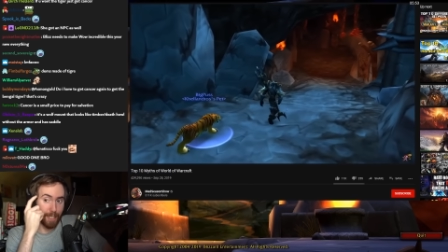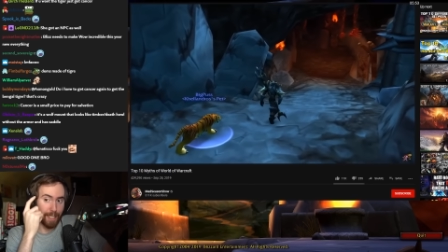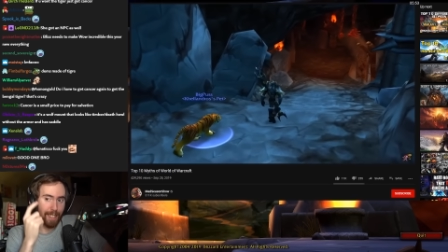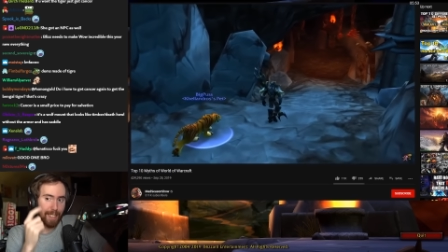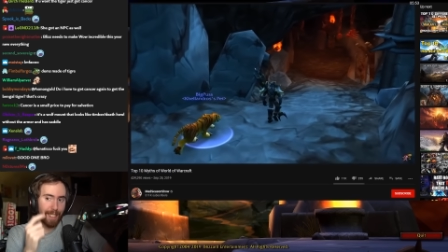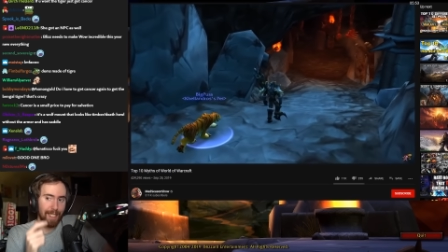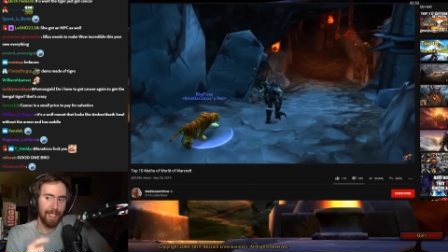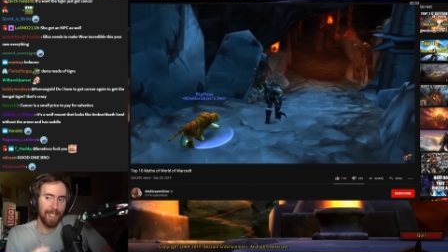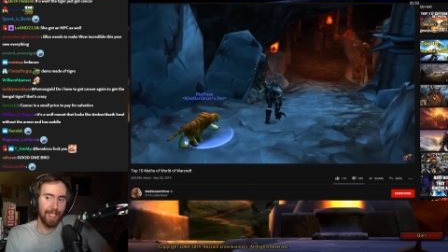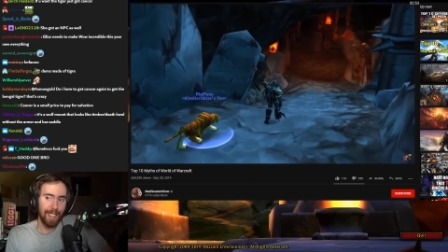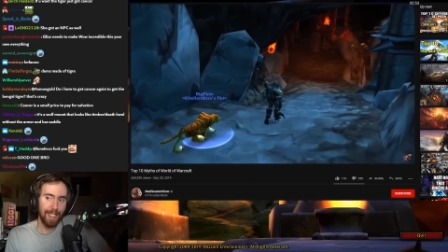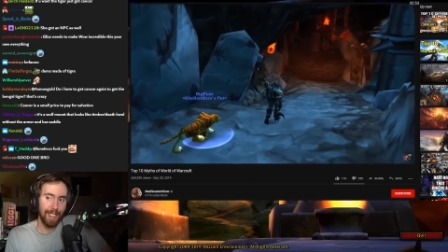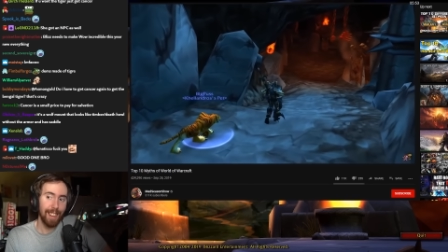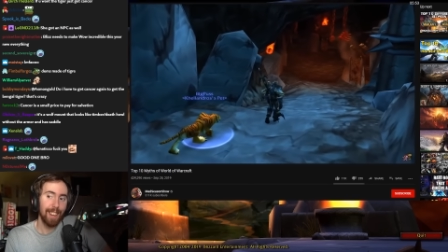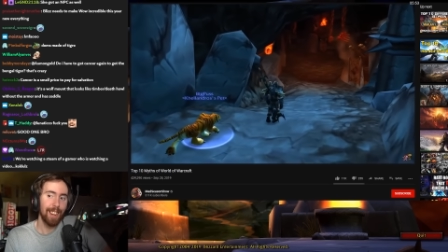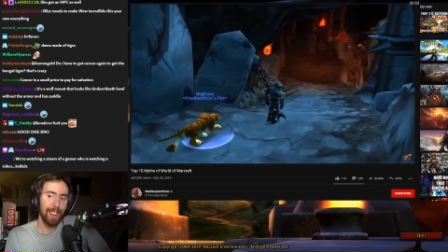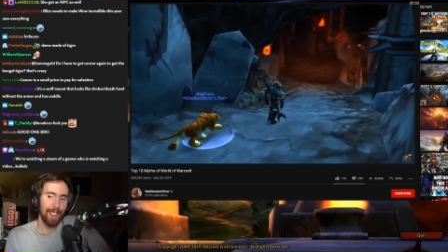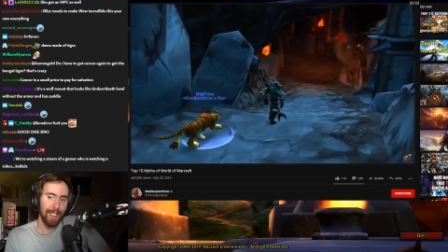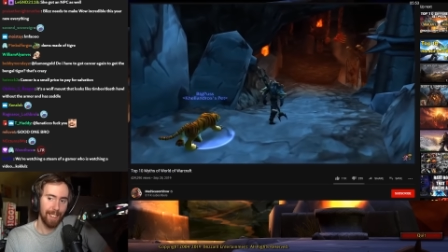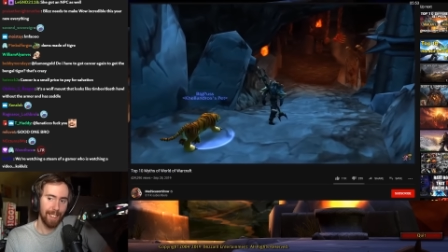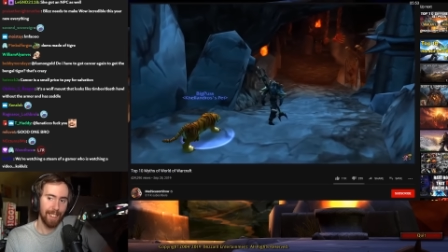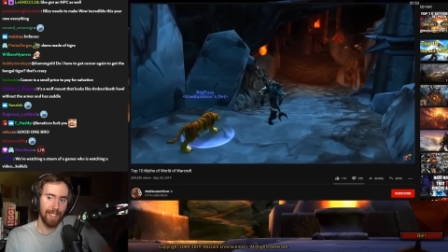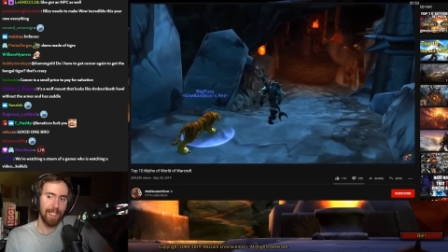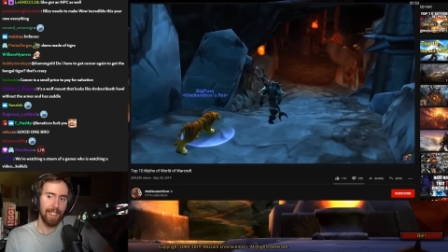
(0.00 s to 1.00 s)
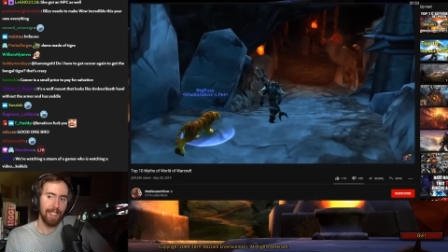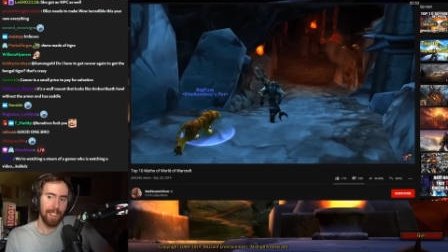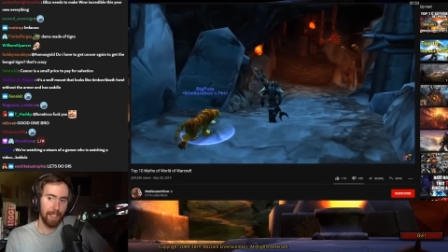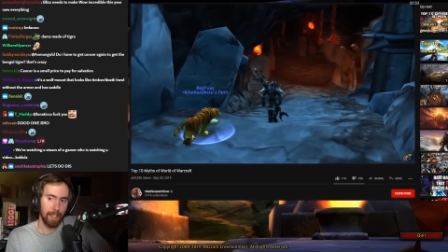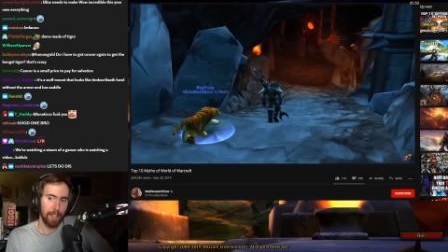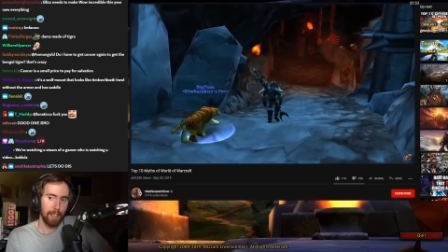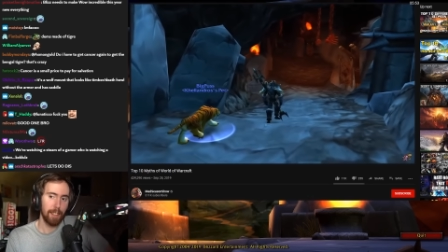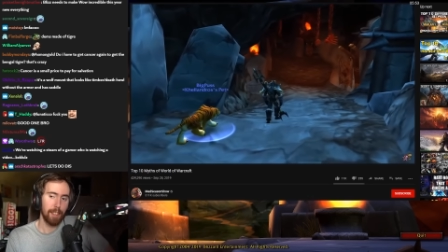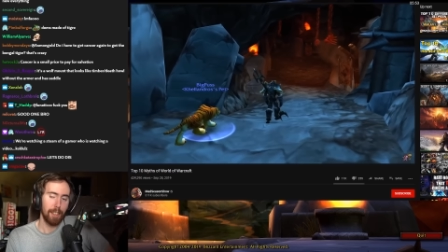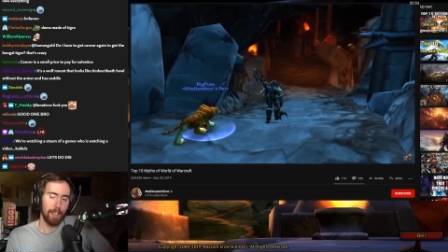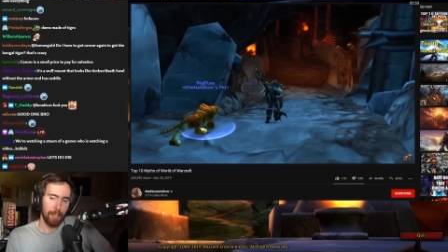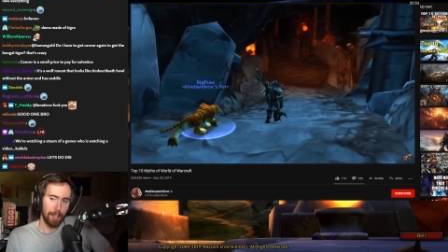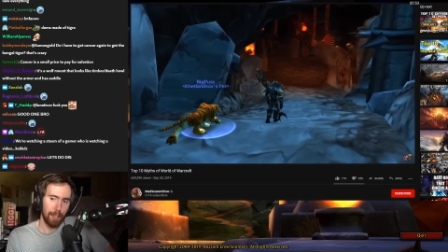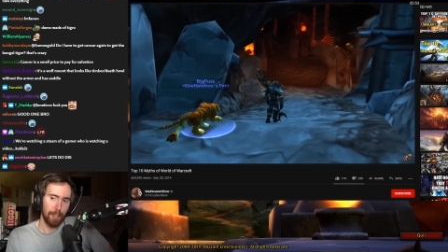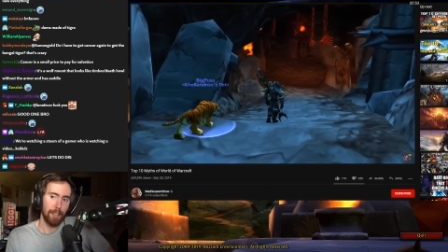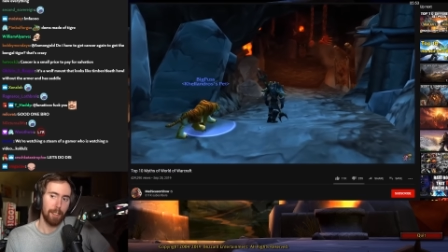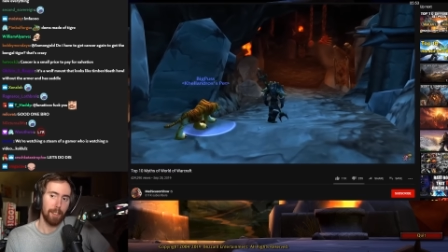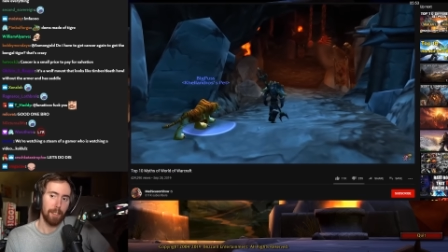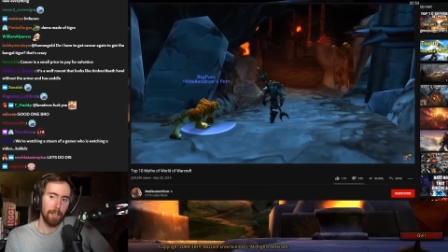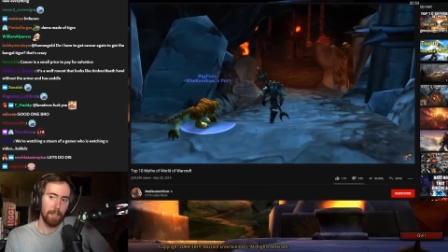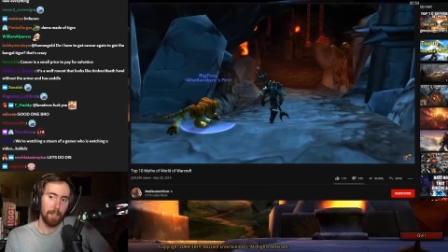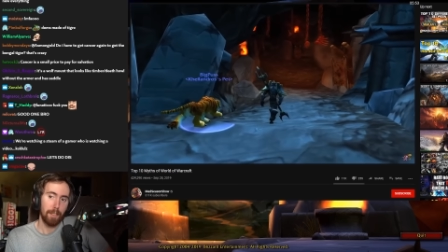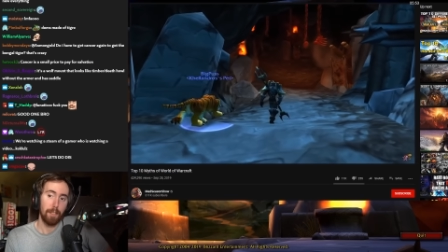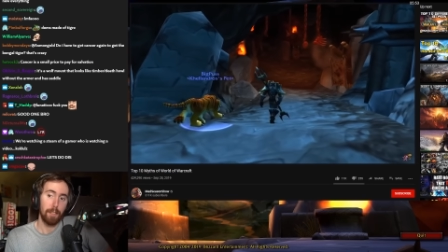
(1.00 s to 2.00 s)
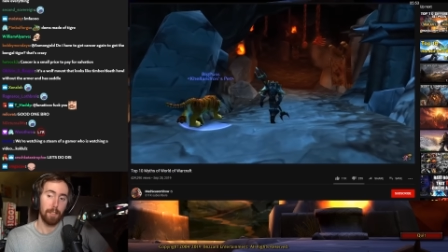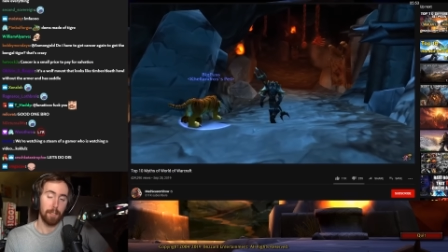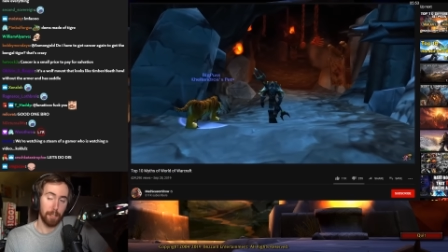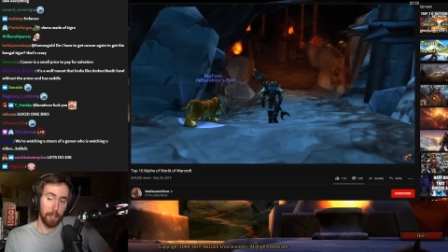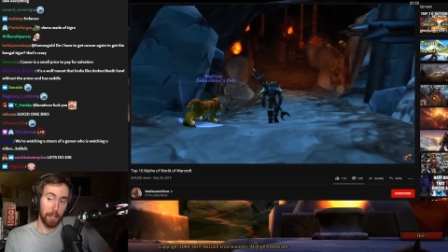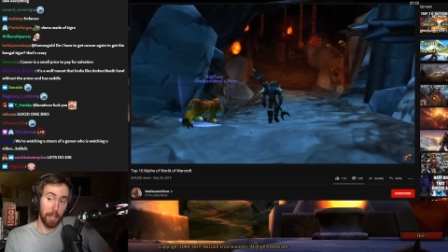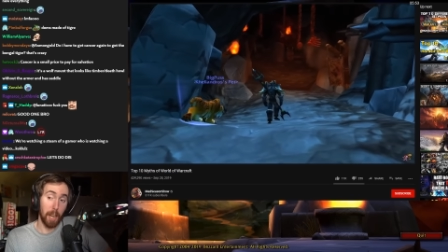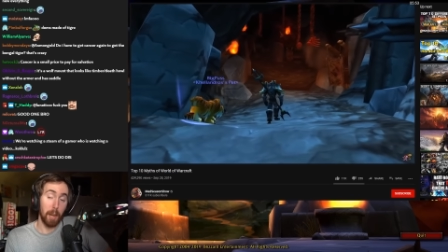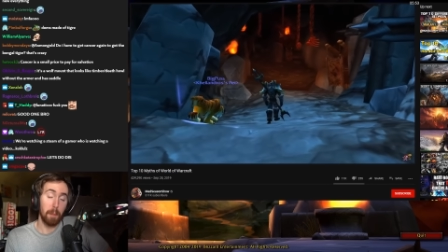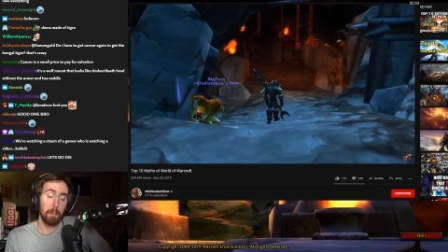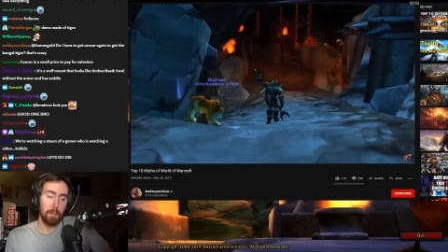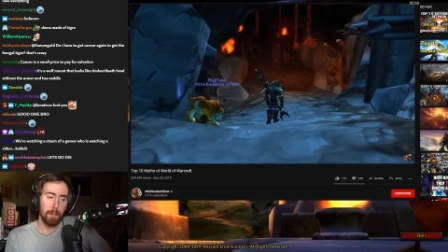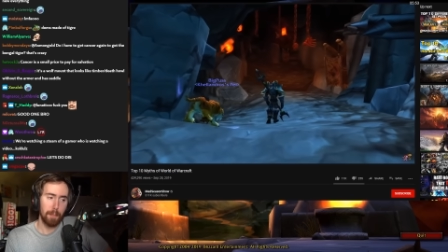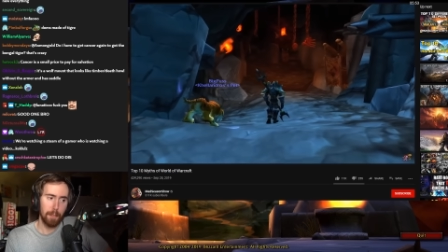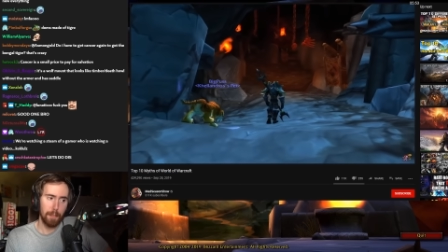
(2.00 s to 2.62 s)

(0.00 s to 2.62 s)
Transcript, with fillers: A hunter and have a tiger tamed as a pet. Yep.